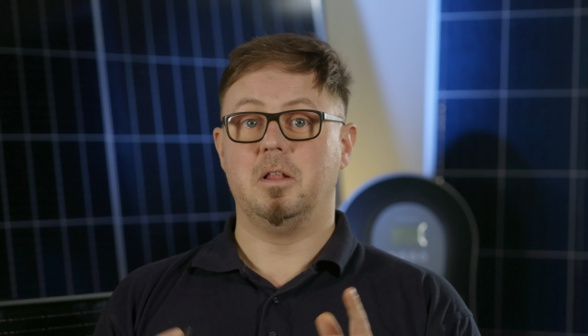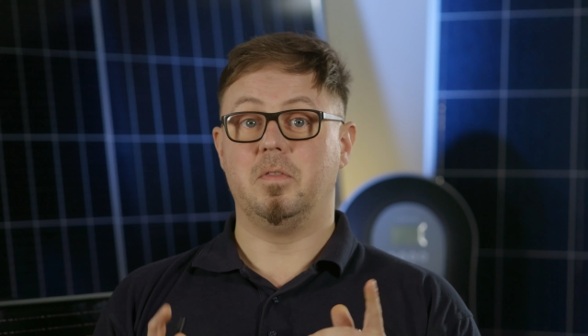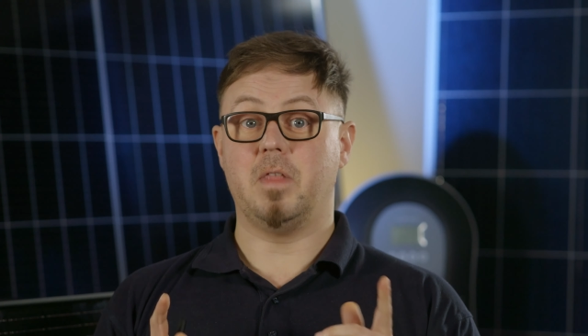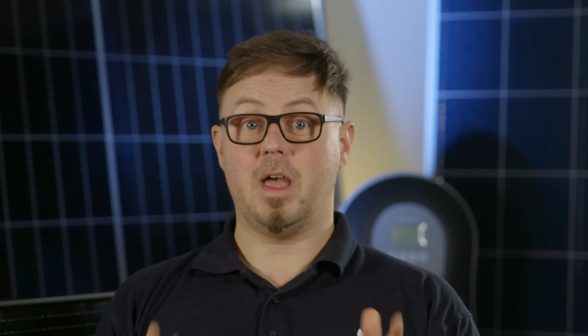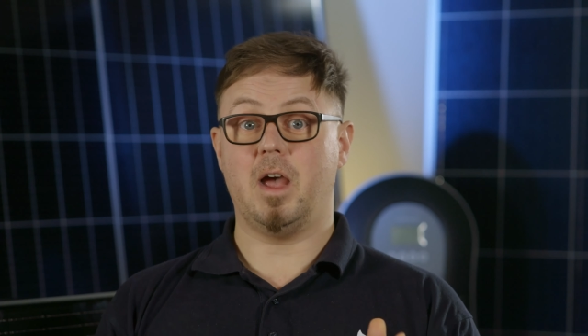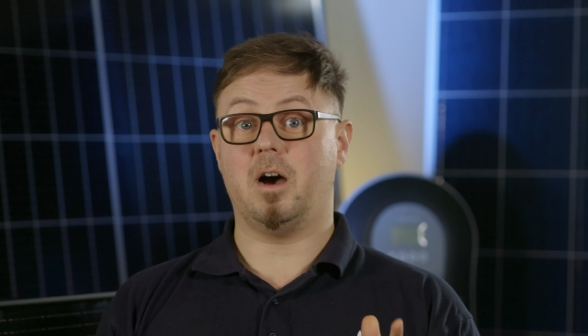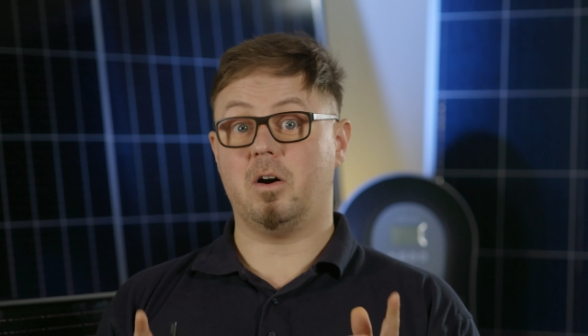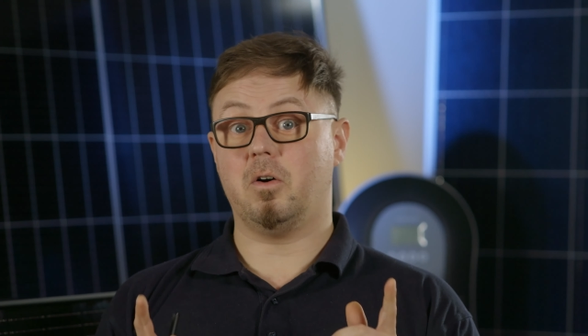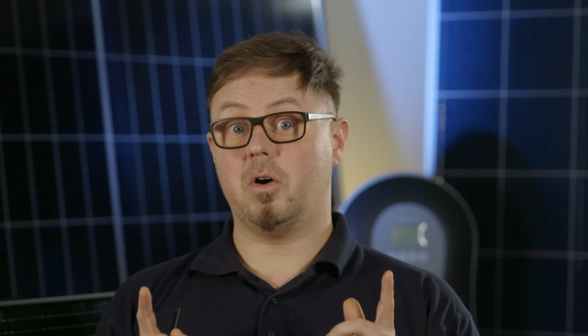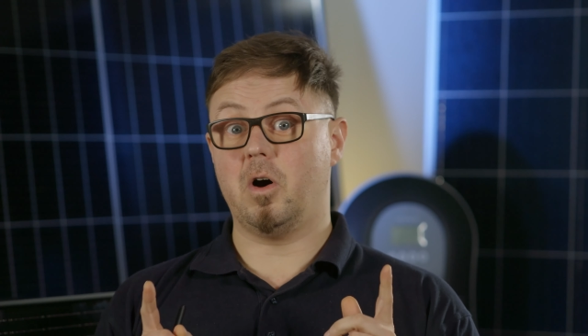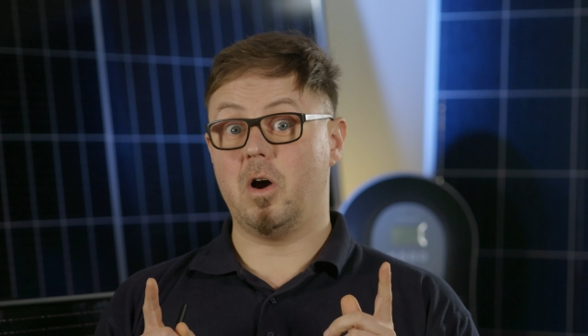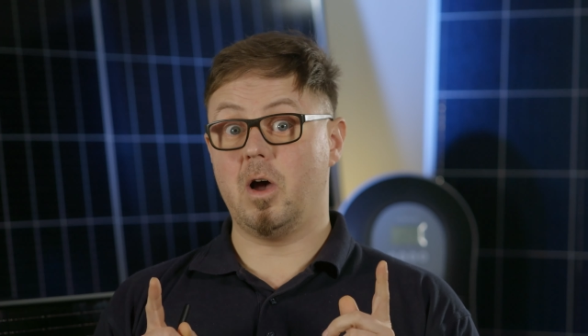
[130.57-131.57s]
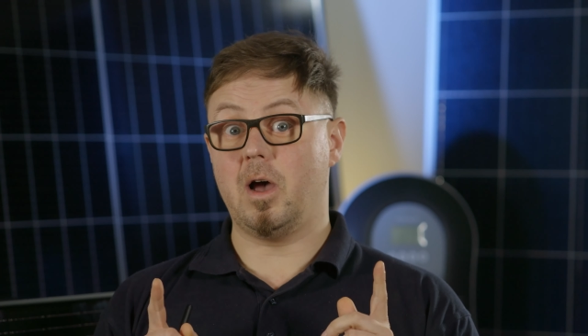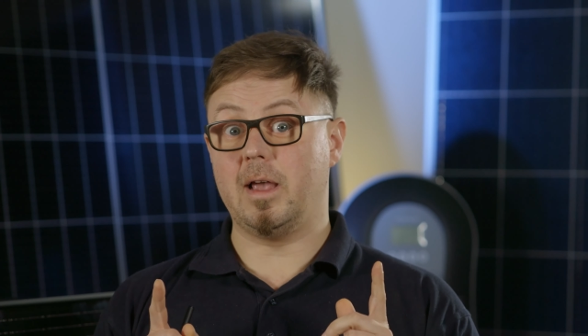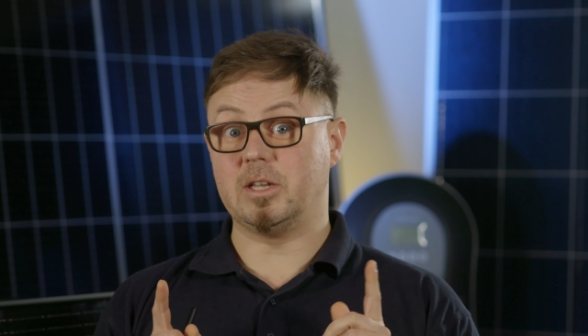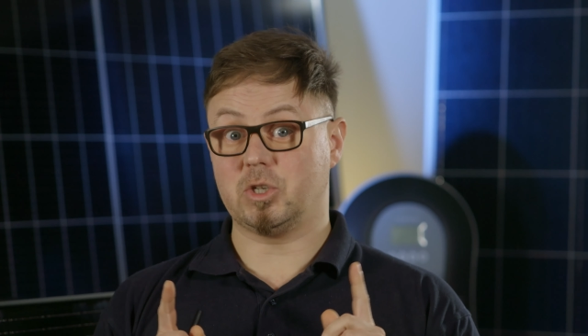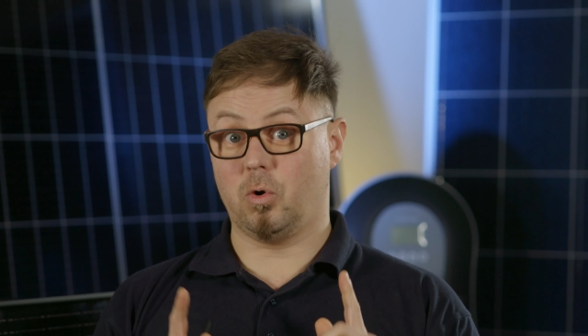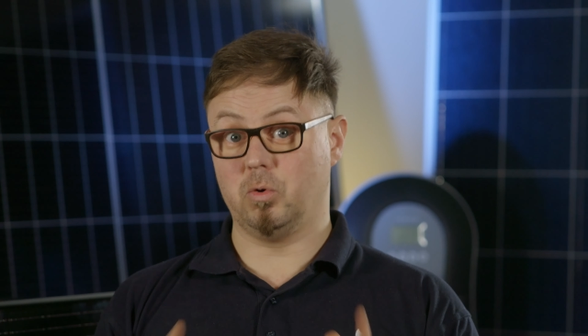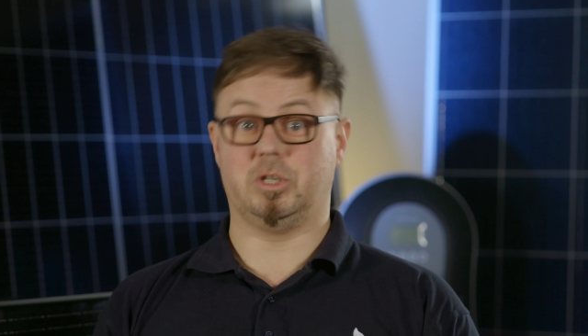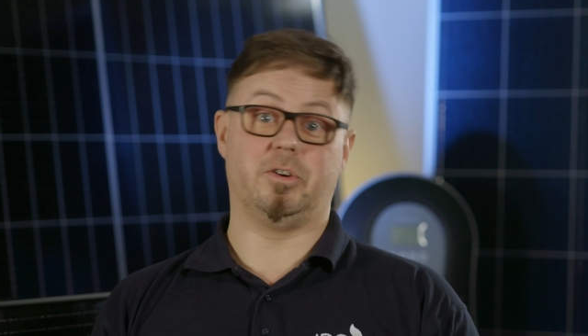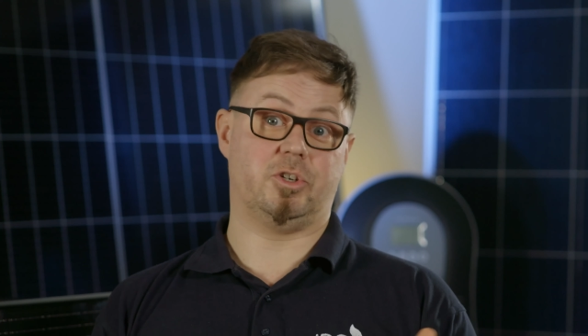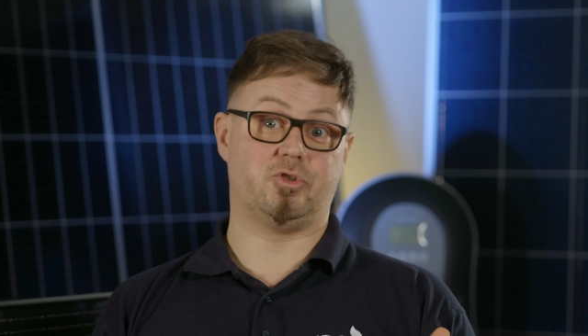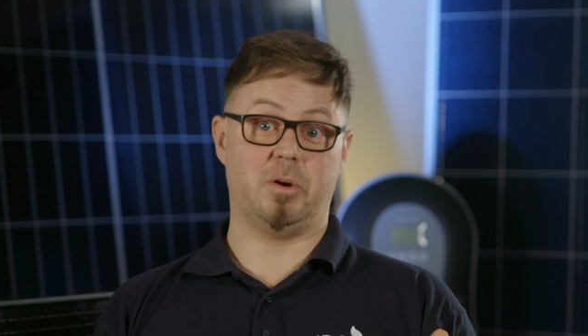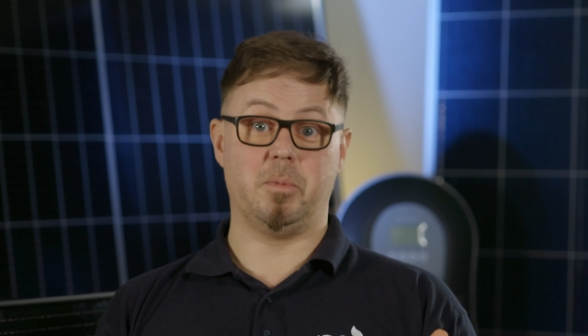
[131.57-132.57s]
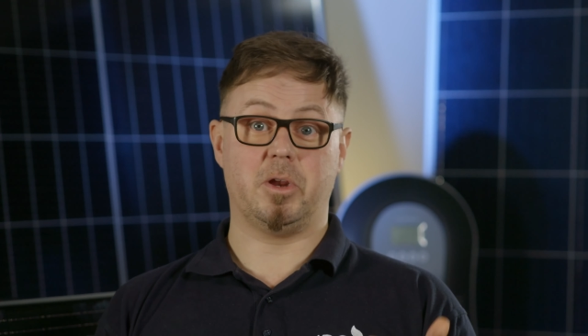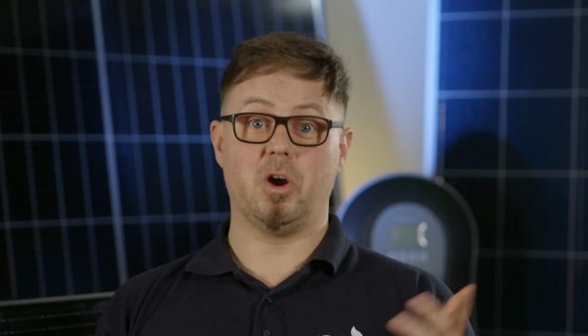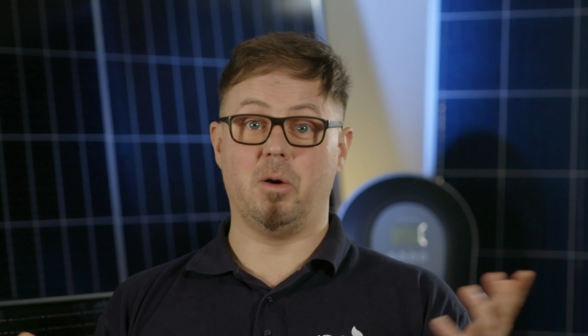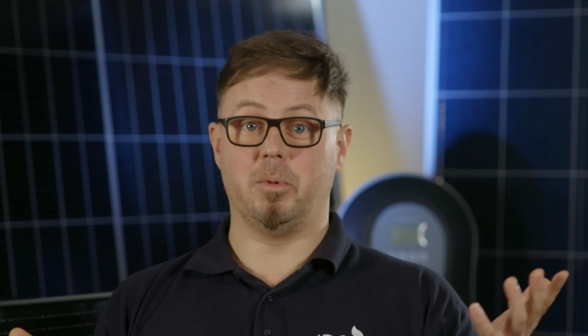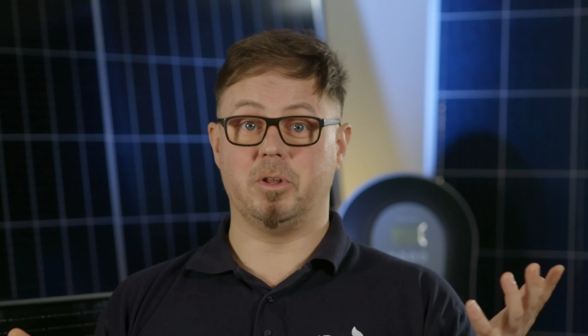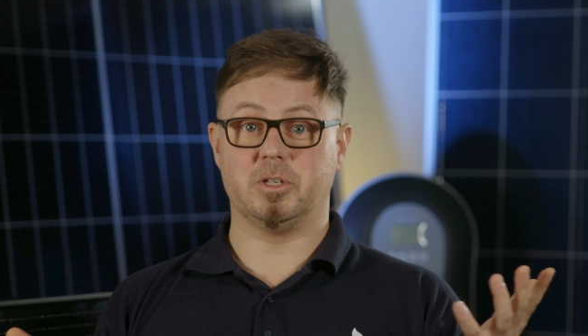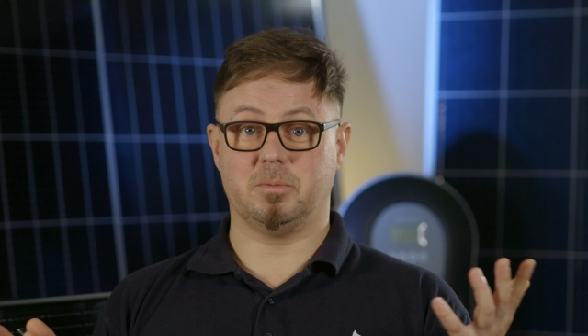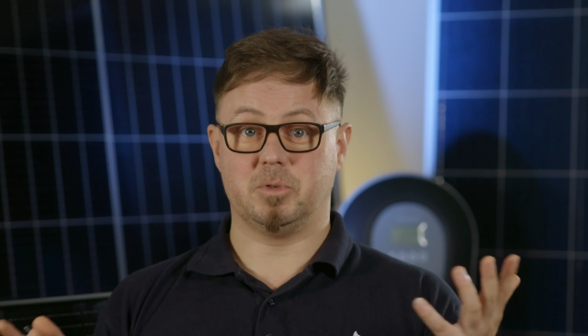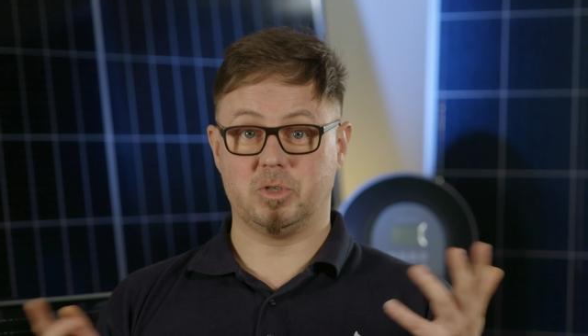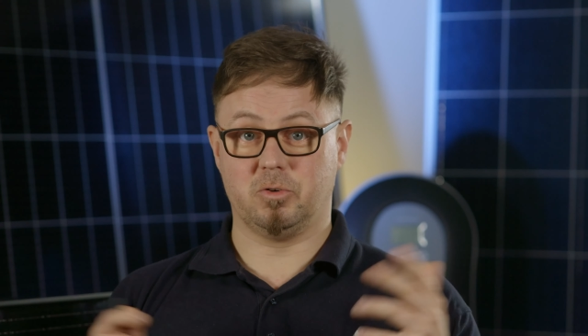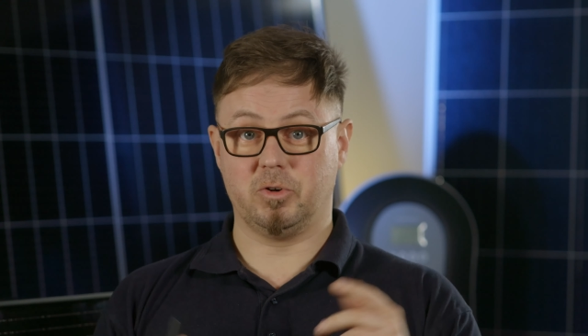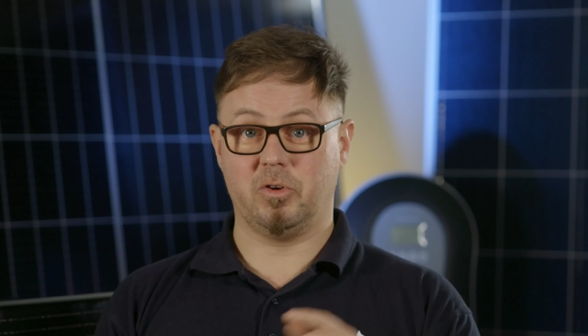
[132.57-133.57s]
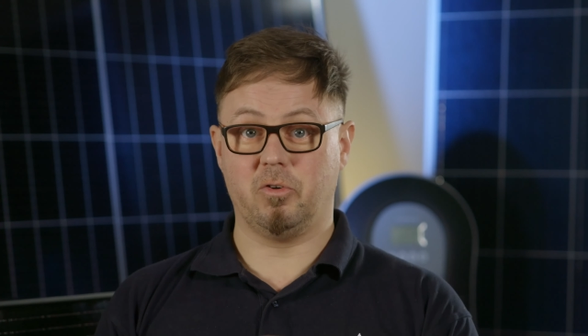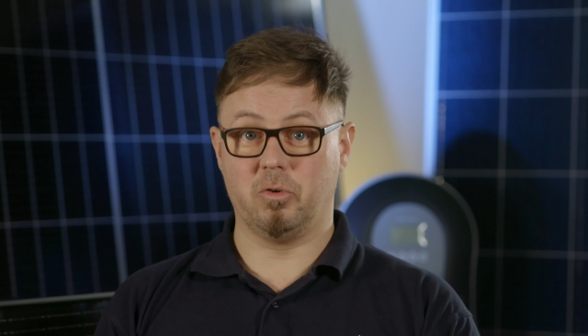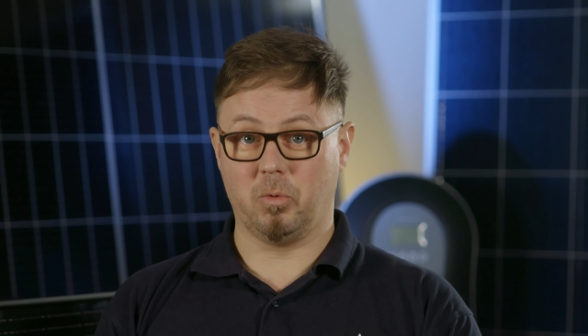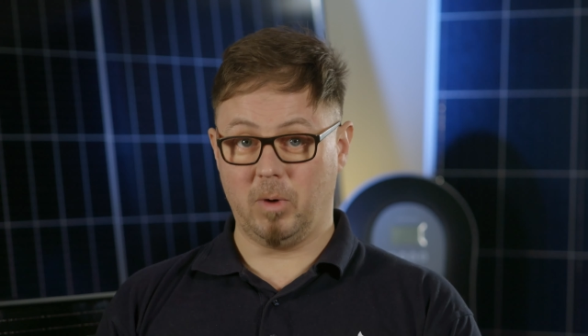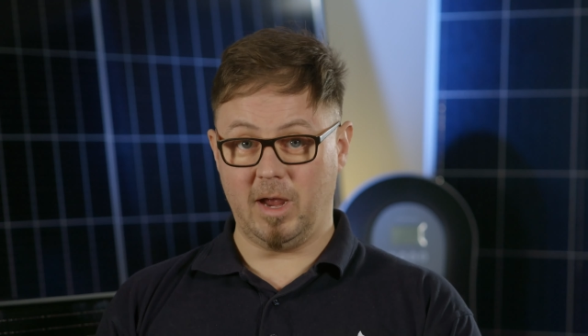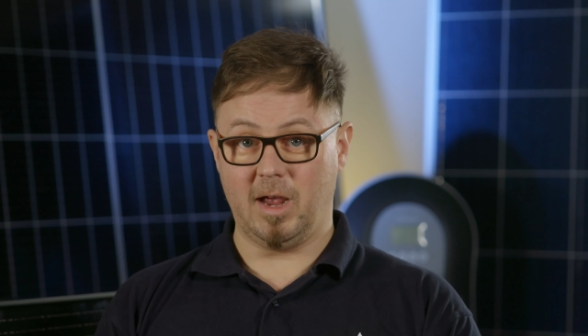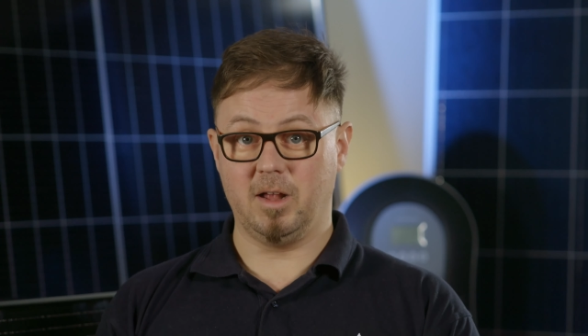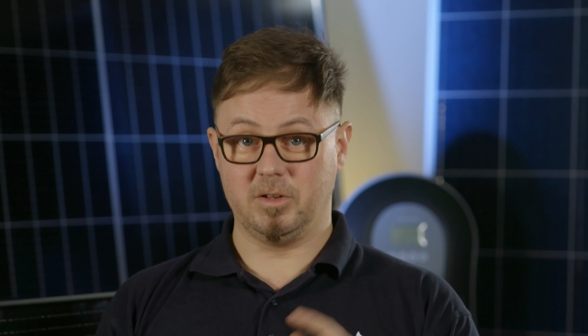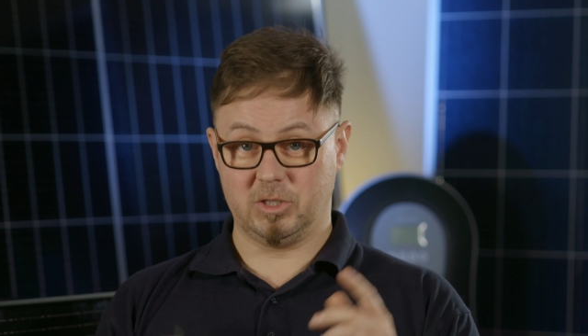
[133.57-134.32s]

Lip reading: Now, it's also extremely common, as I'm sure you're all aware,